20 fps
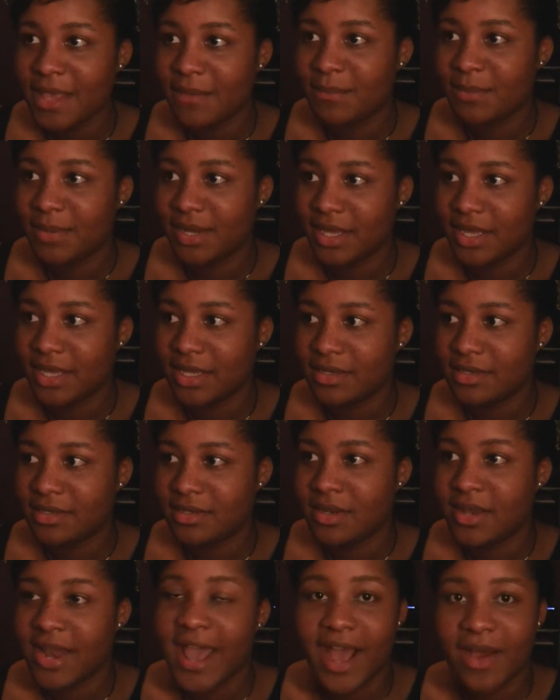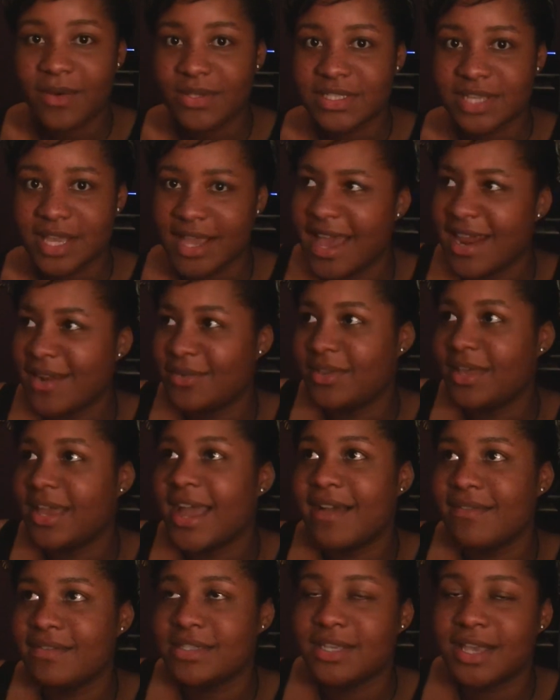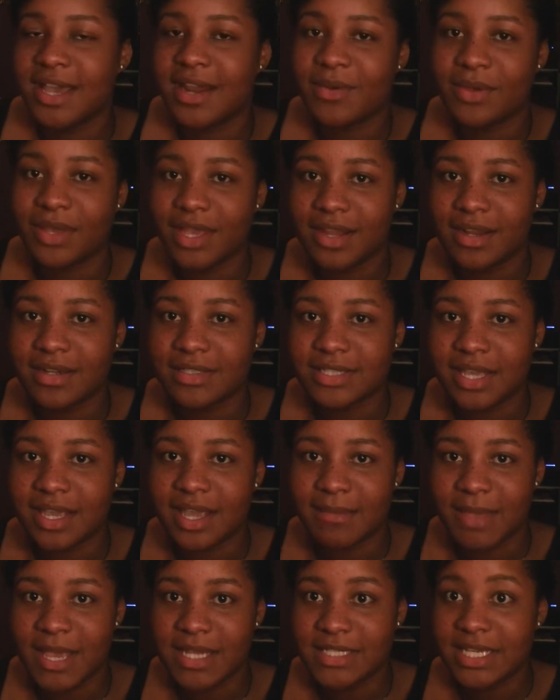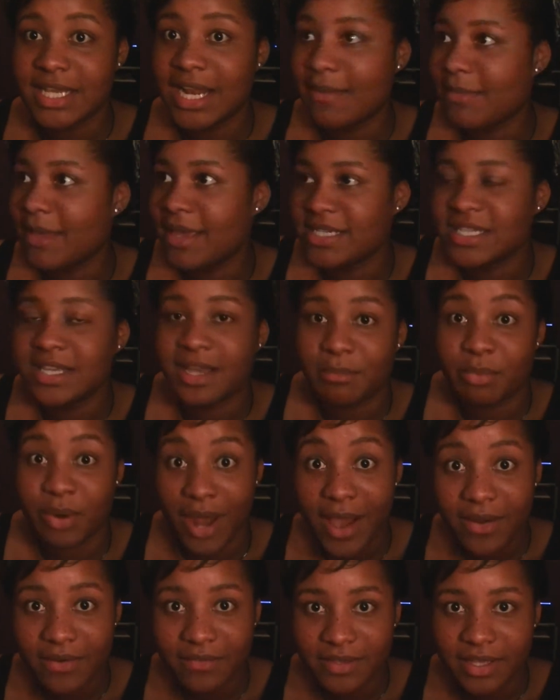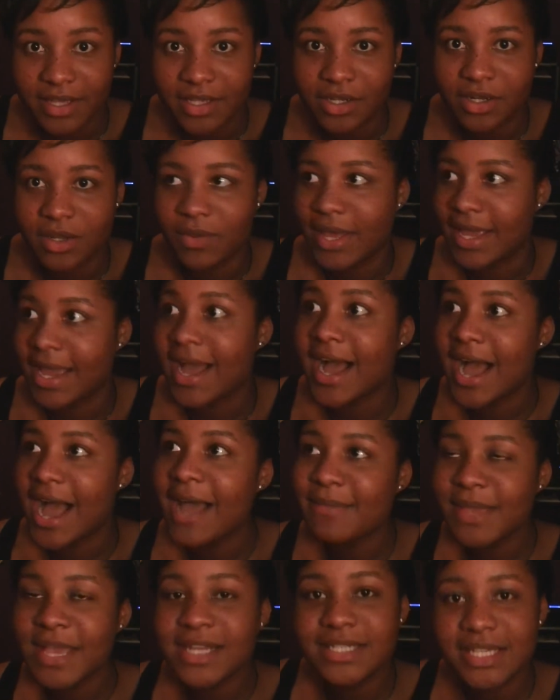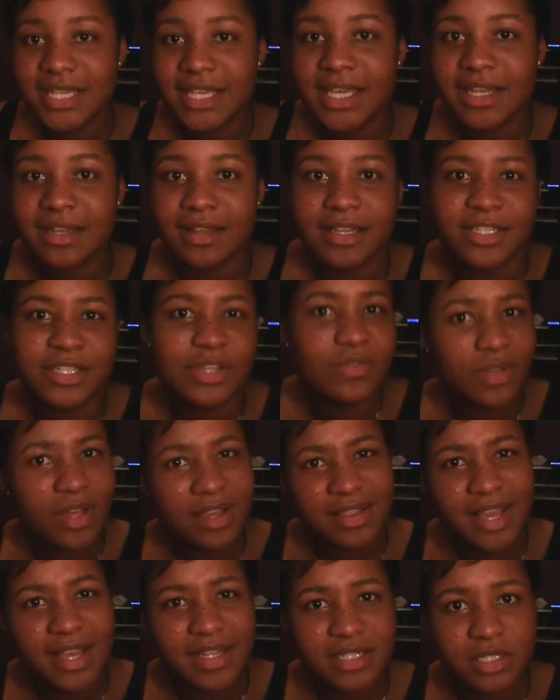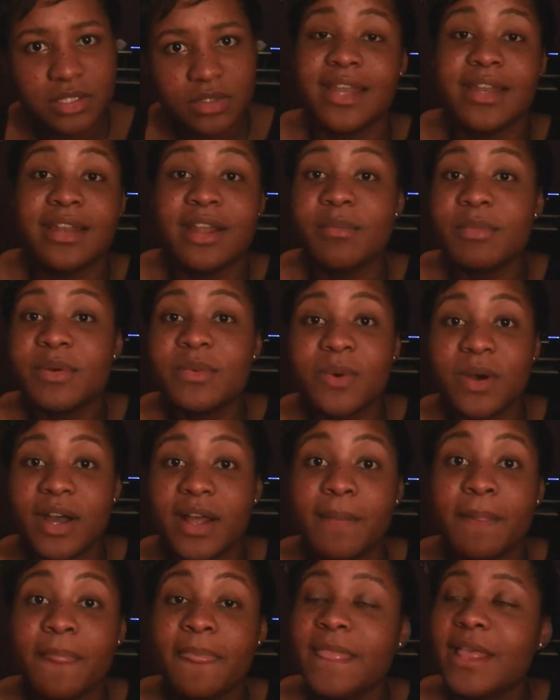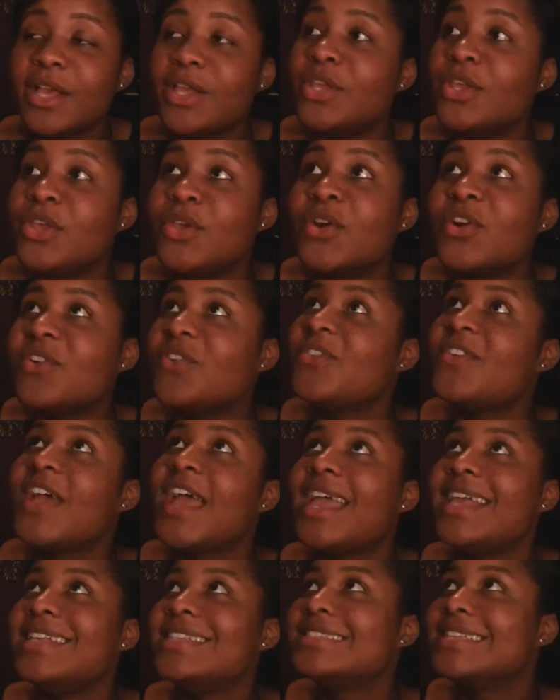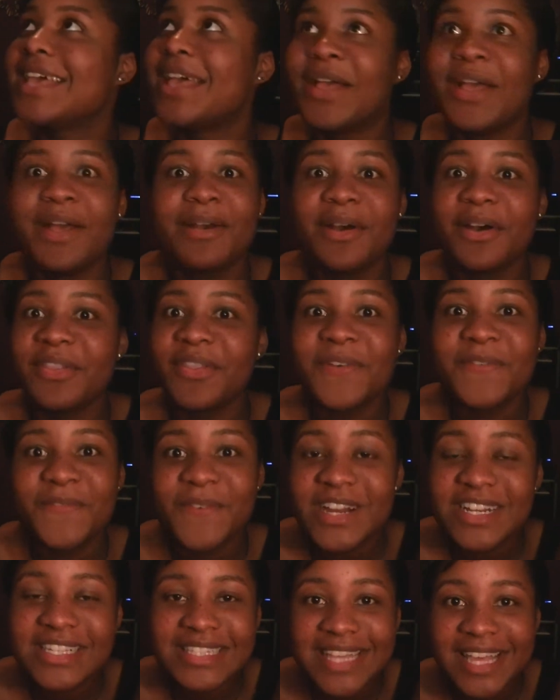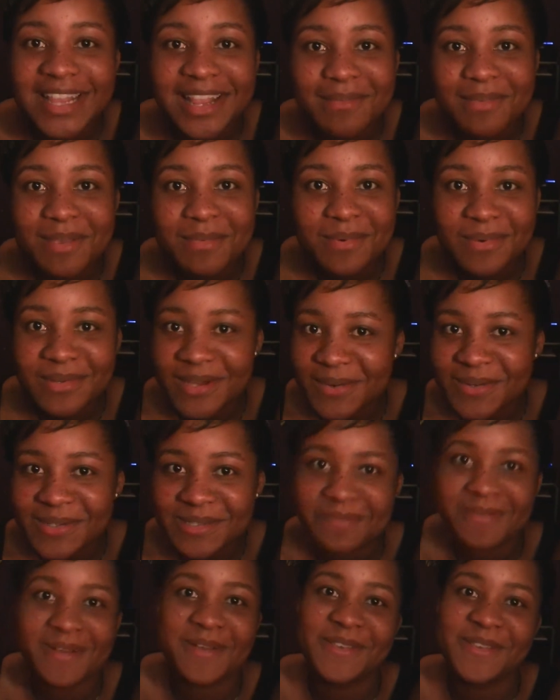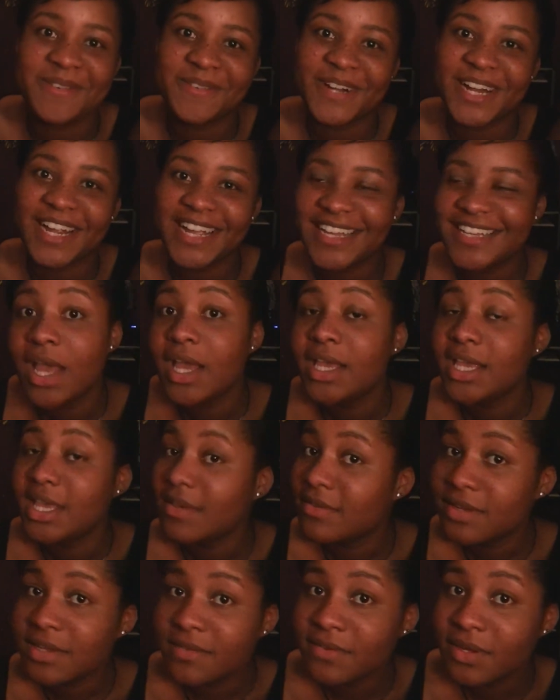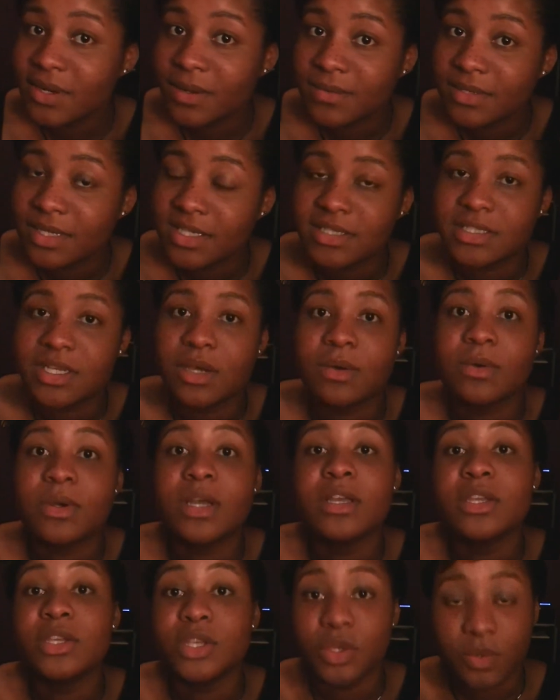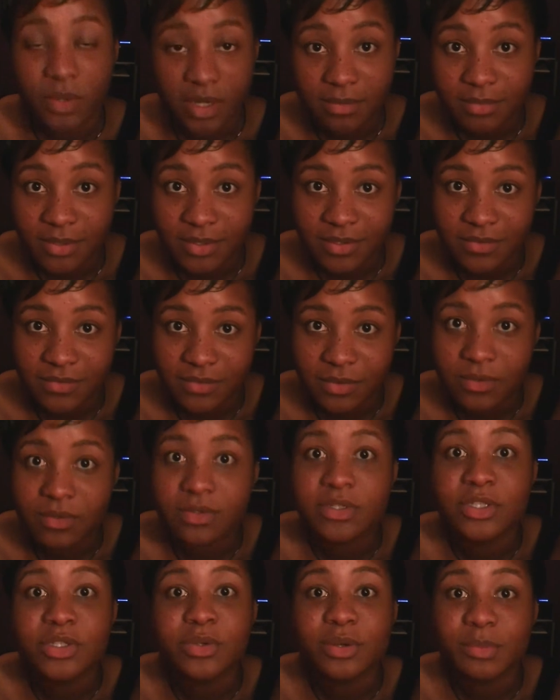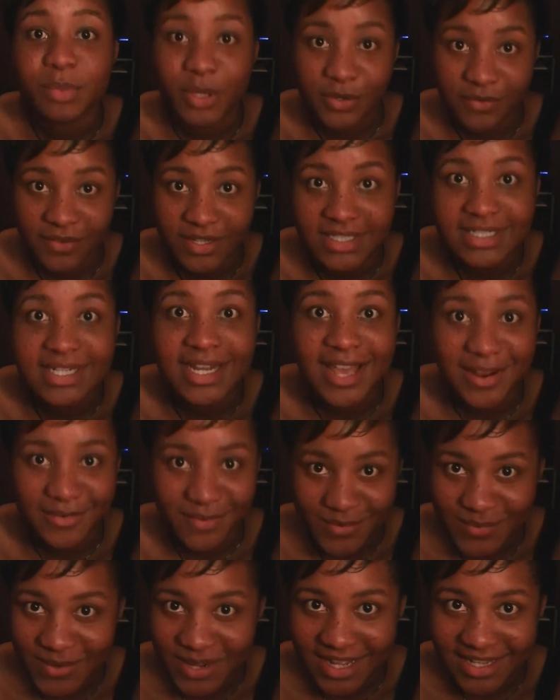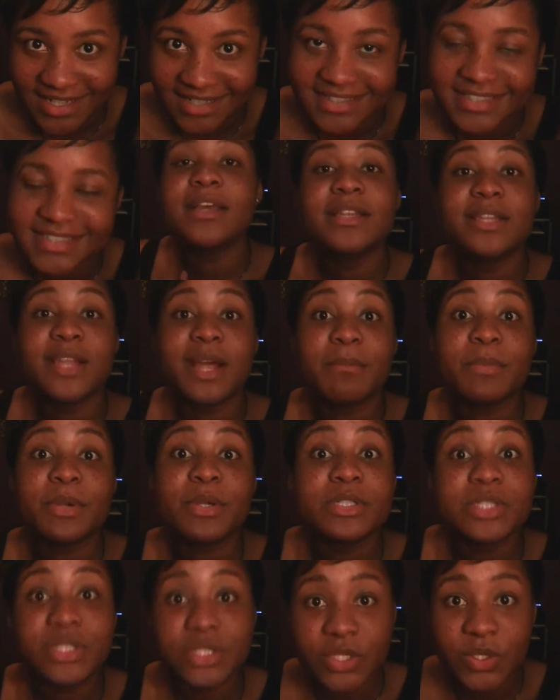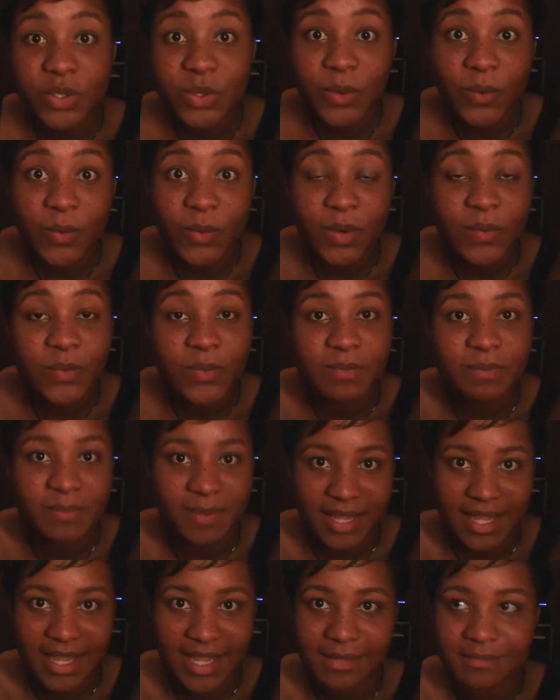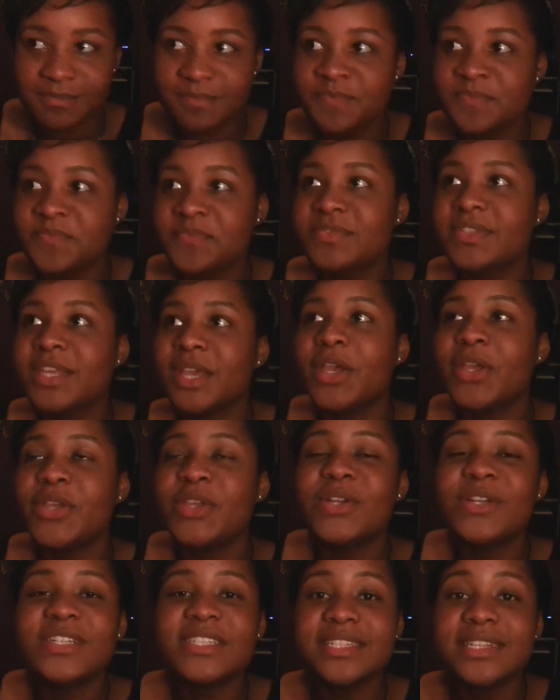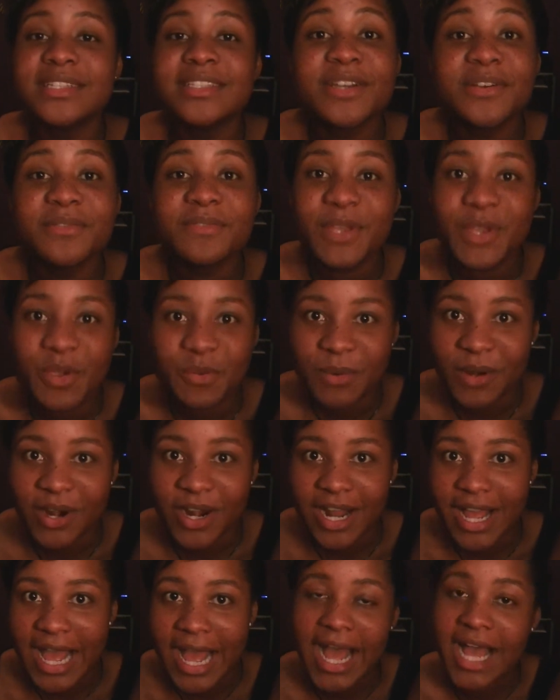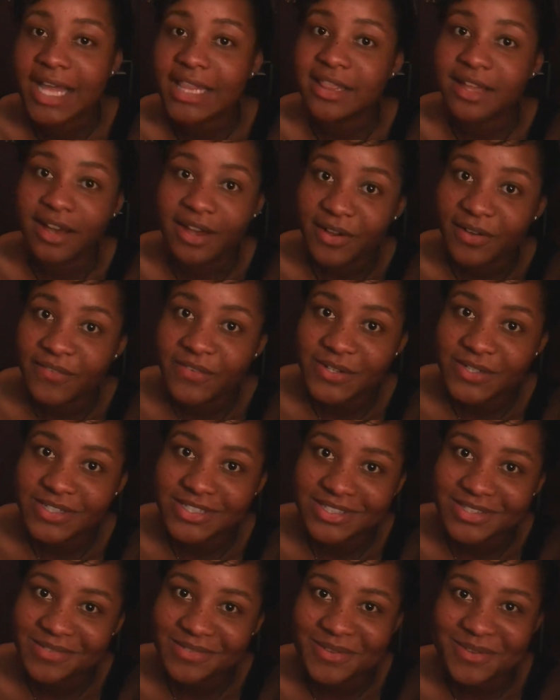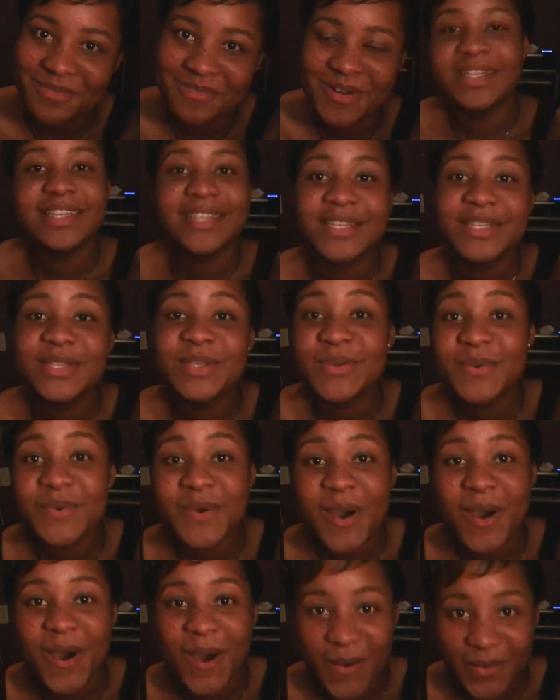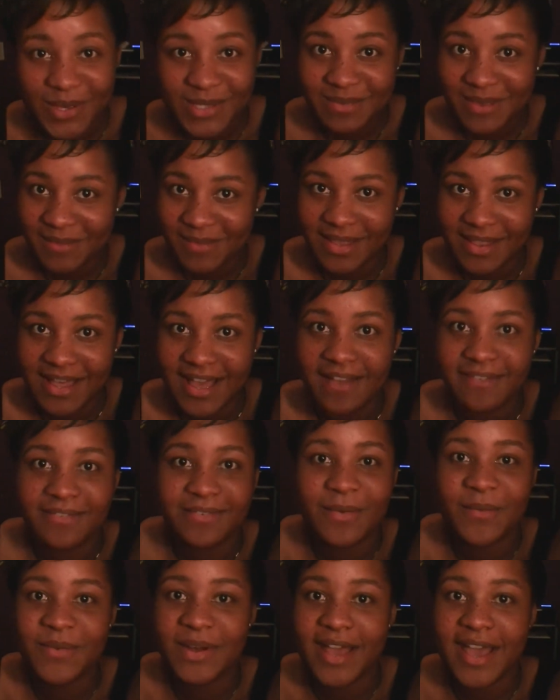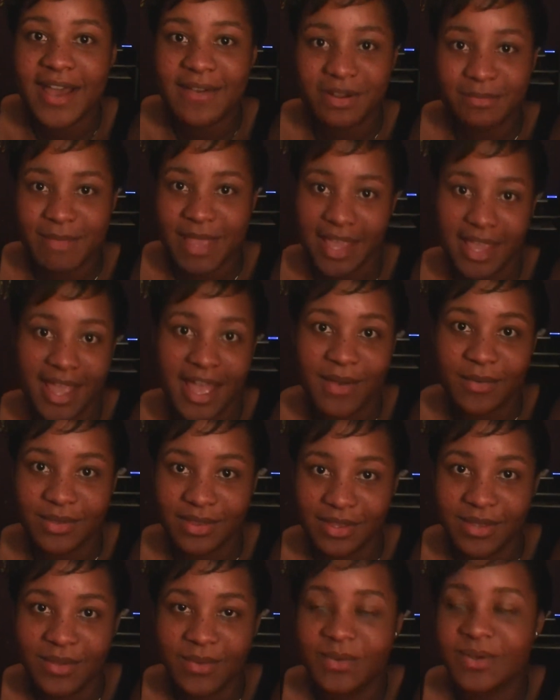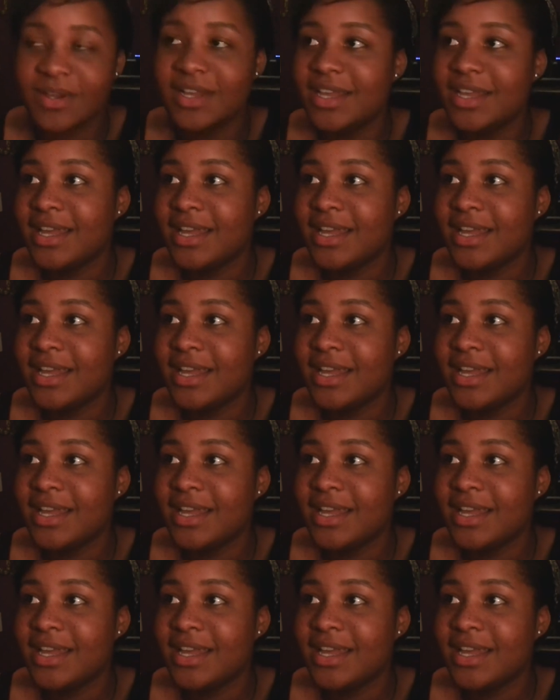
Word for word: But now it's like I don't like obviously I don't care saying I'm 18 I'm like, like proud of it you know like I'm 18 like do you feel like that too number one your face the first thing that people notice about you right even if you don't think so you are beautiful. You are perfect in every way. Number two would be your sense of humor. I love your sense of humor. You always make me laugh whenever I'm hanging out with you.